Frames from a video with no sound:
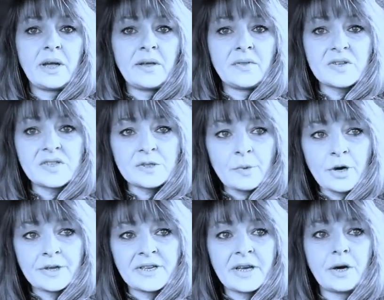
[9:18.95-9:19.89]
in this
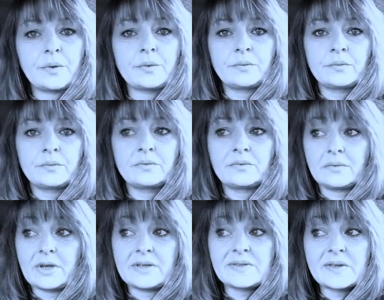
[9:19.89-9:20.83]
small town,
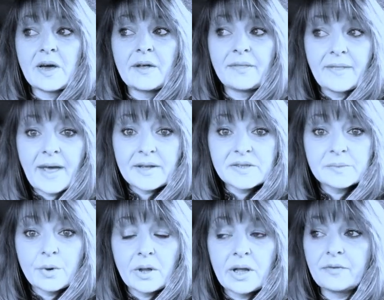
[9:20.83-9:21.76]
and it's not that
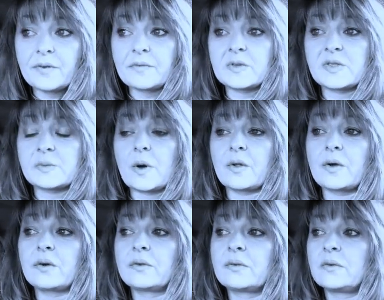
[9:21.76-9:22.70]
small, I've lived in
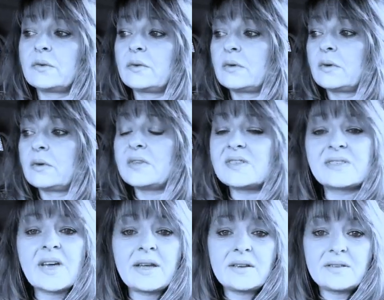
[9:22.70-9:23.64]
smaller,
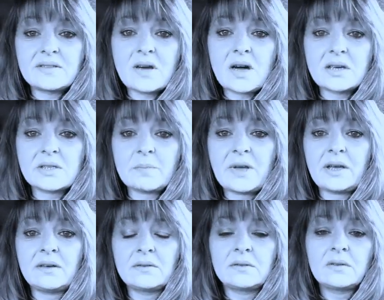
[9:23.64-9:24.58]
decided to talk to me.